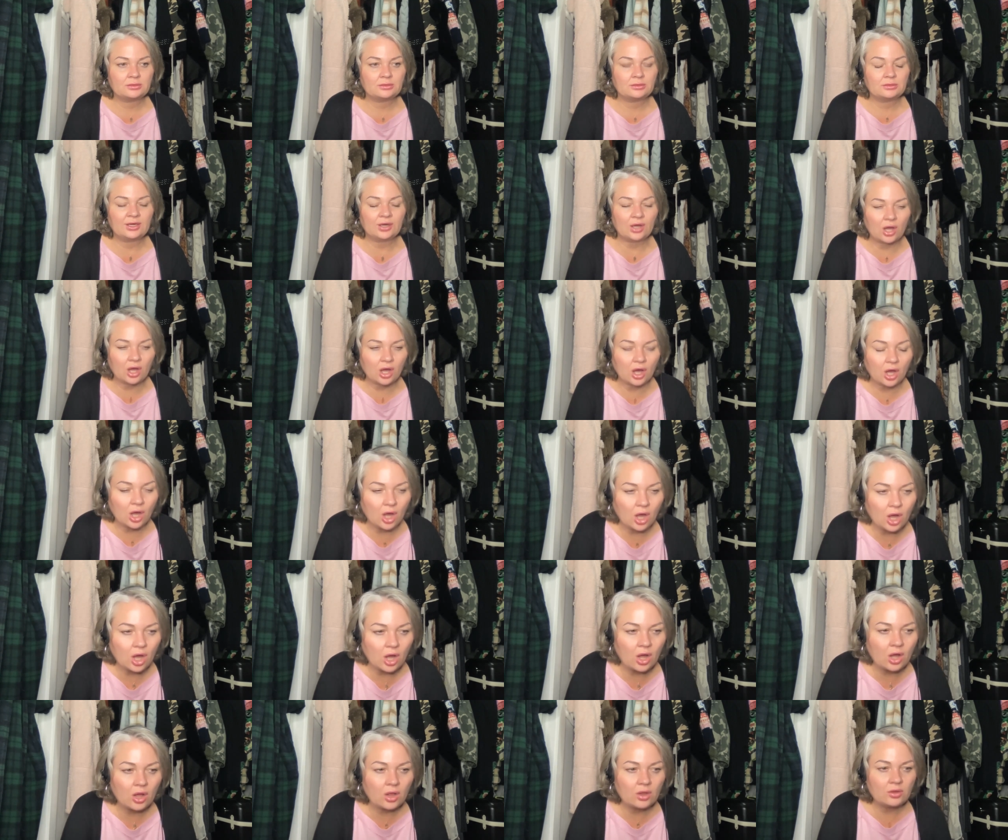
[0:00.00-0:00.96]
and
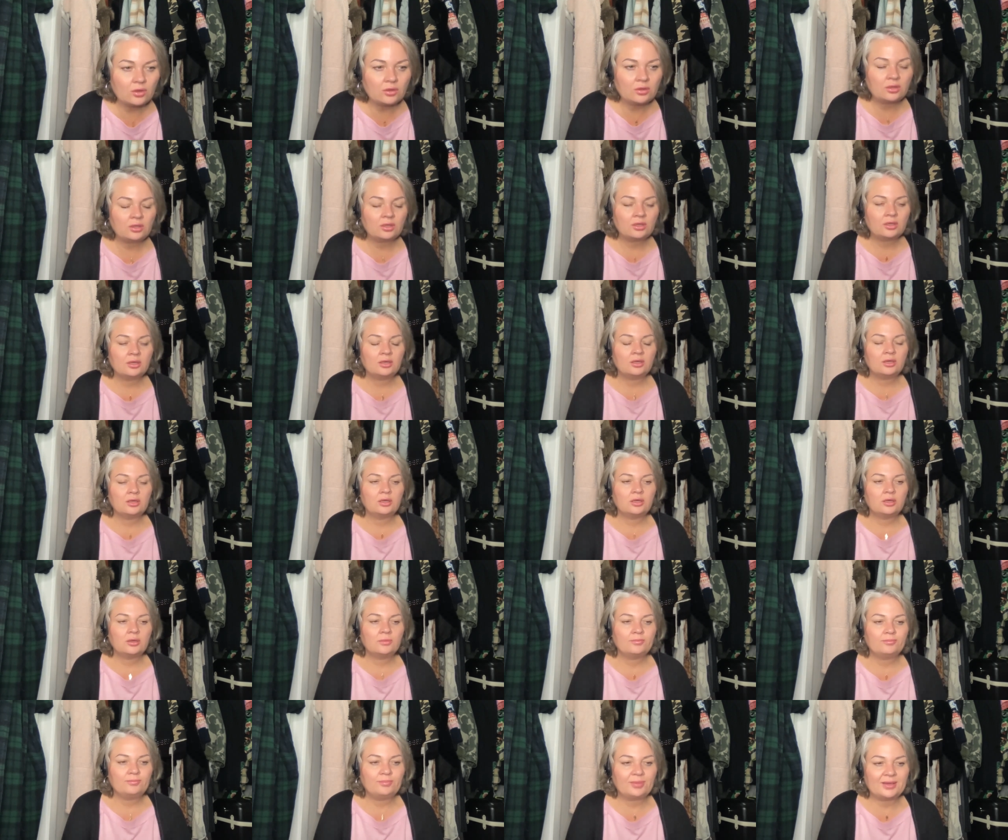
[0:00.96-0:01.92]
all
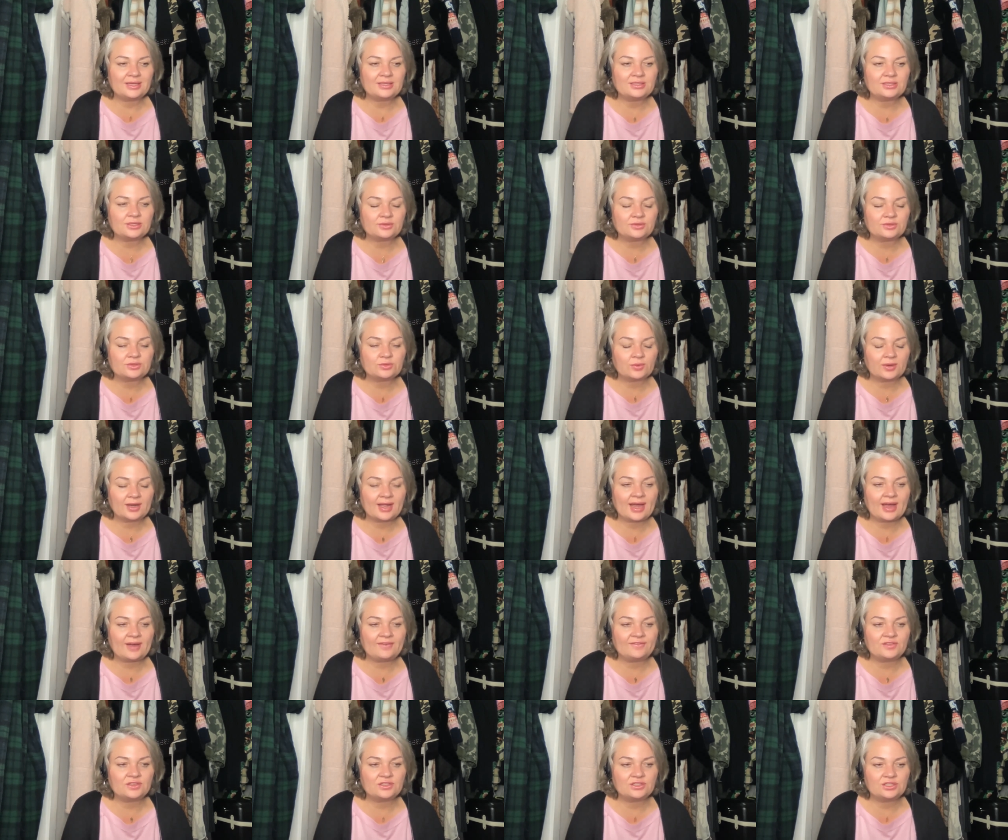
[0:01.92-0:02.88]
Bezos would
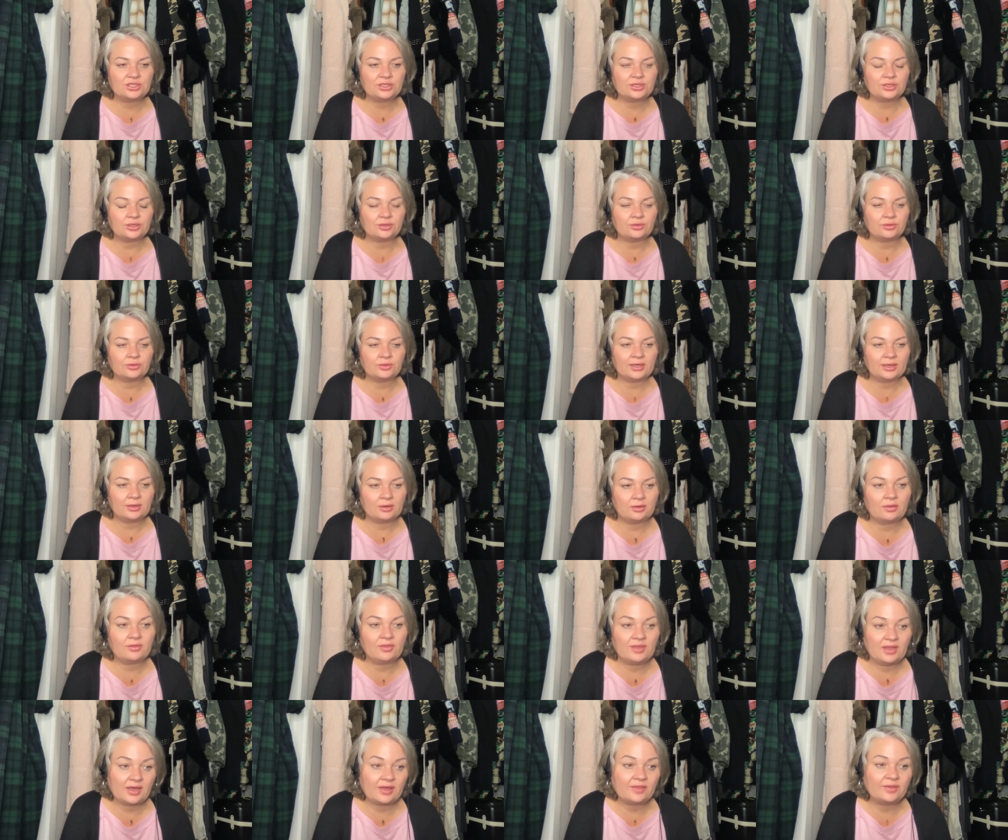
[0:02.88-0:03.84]
have to do, and
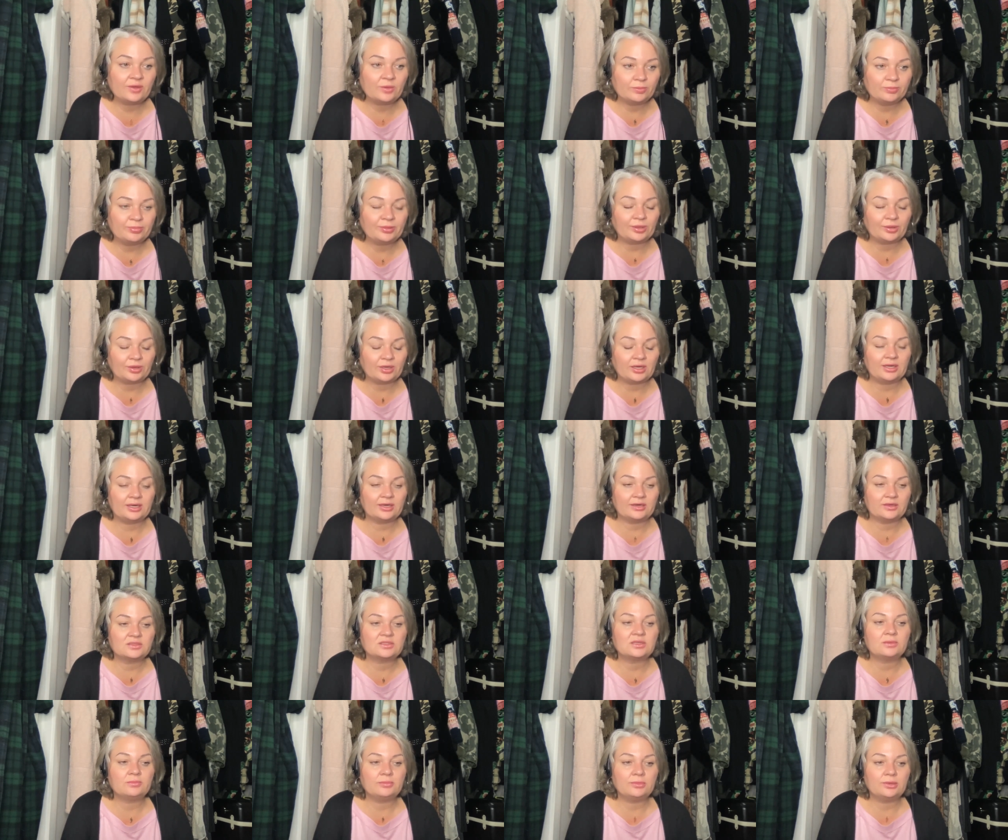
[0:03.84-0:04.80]
the other
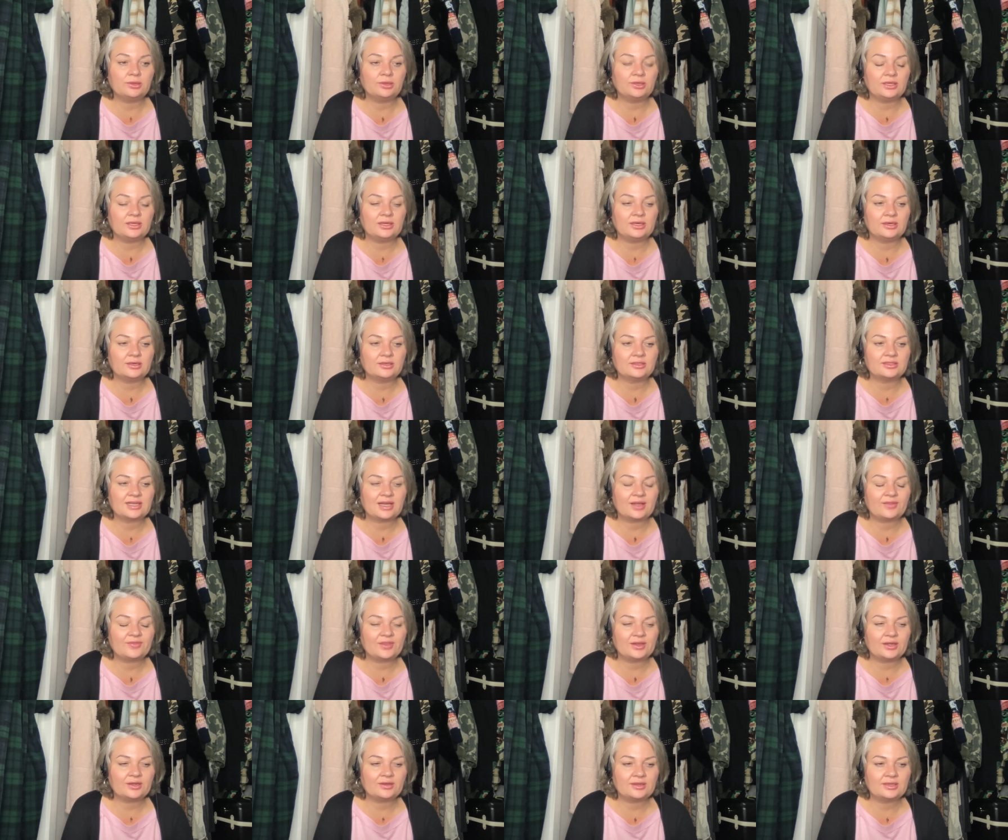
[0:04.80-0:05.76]
billionaires and millionaires
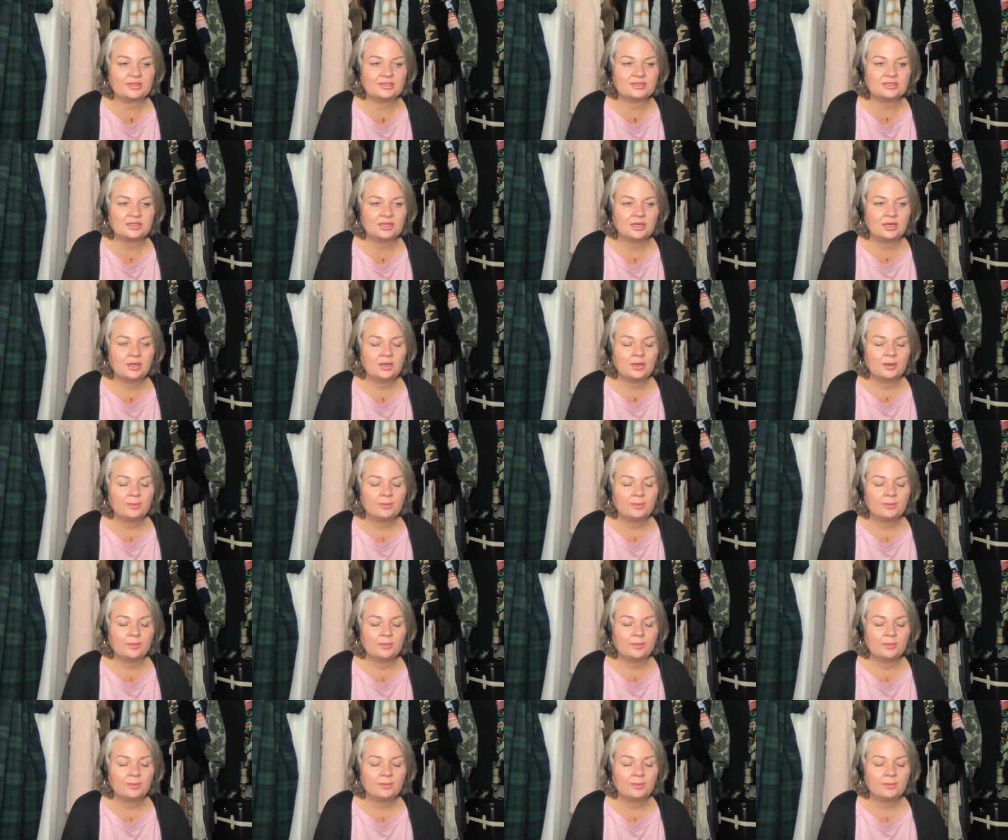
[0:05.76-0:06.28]
out there, is